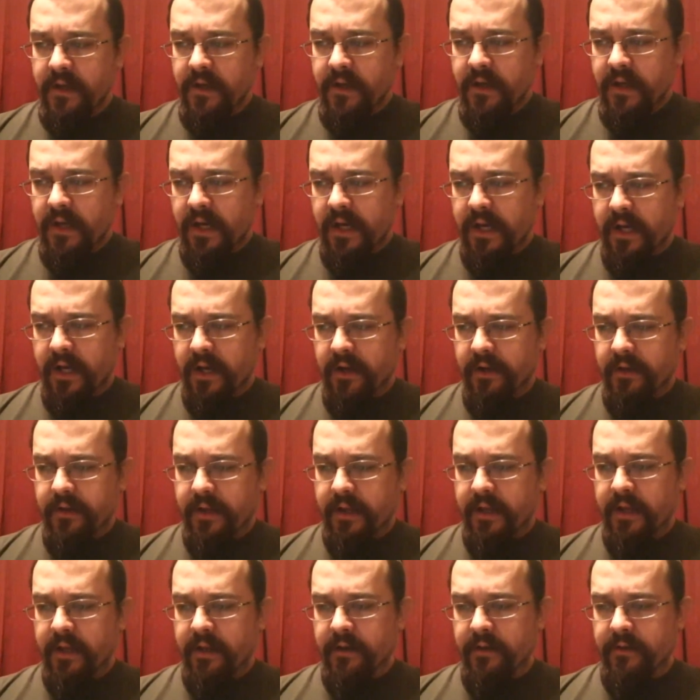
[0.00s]

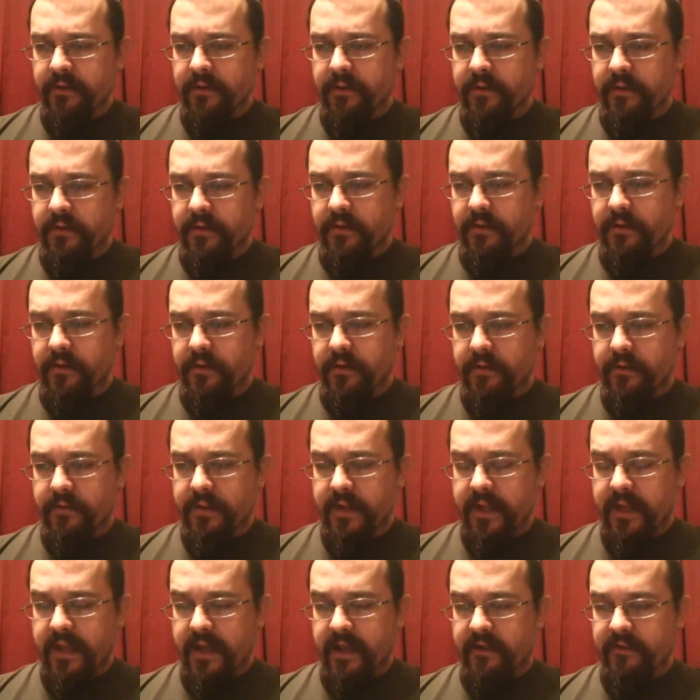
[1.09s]
And
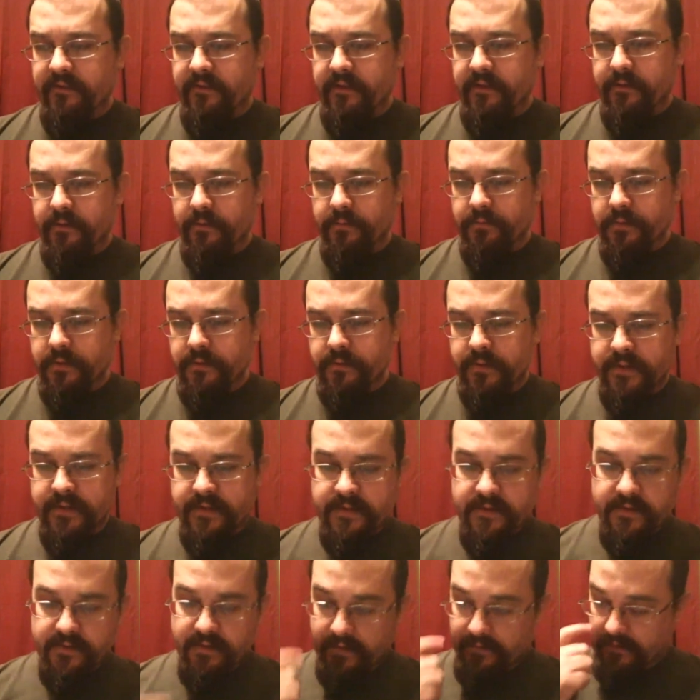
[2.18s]
they exit the ruins
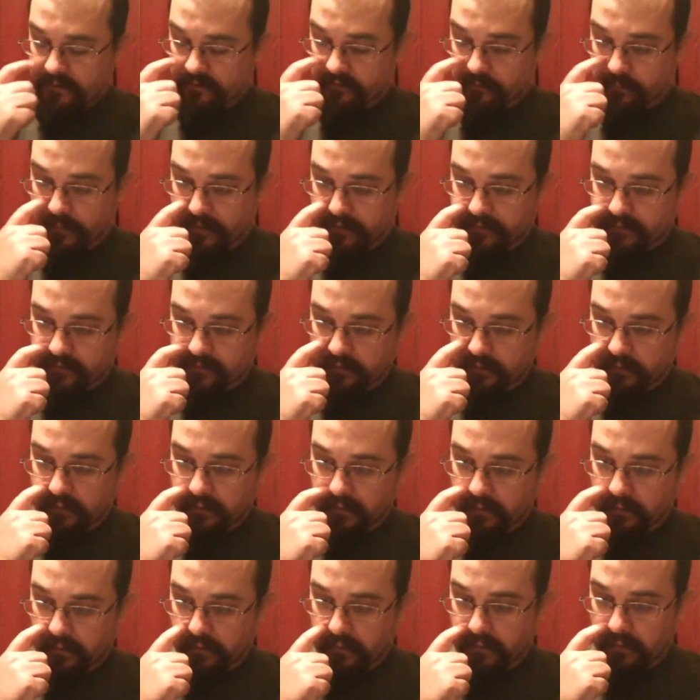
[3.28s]
that they spent
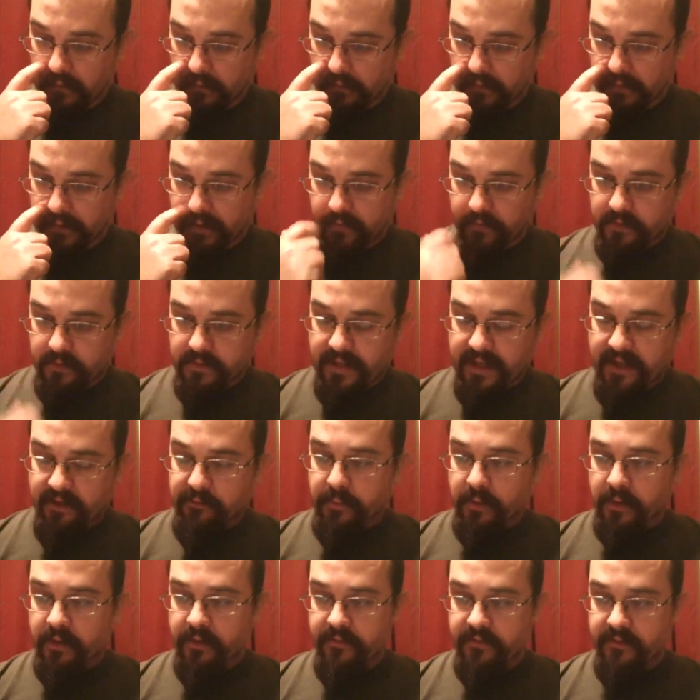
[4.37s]
the last
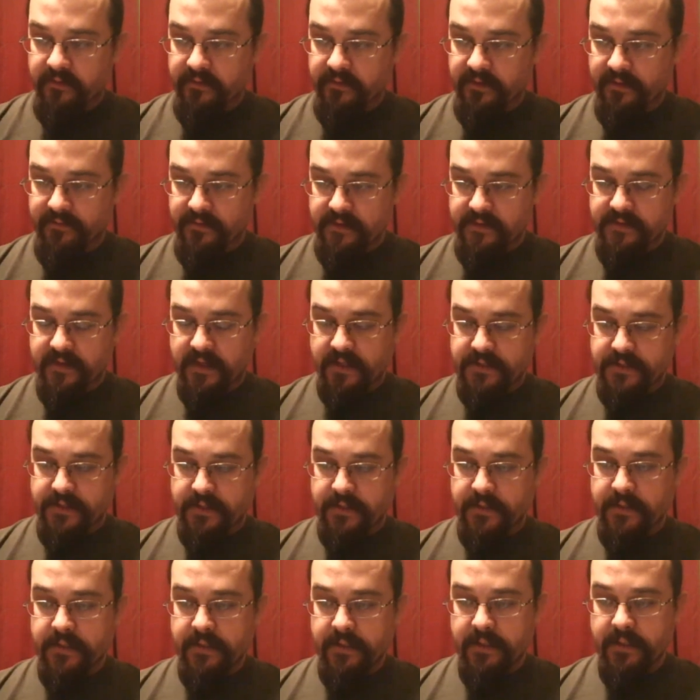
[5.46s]
part of the 7th session
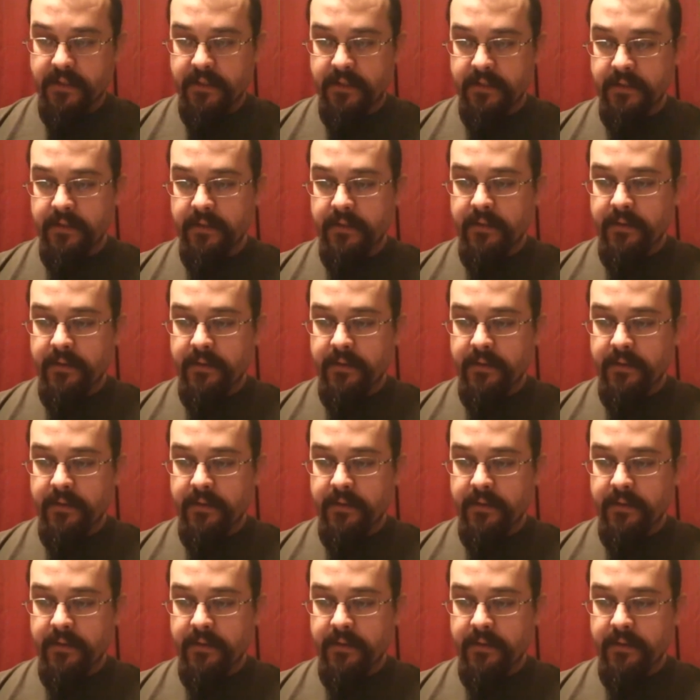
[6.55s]
in,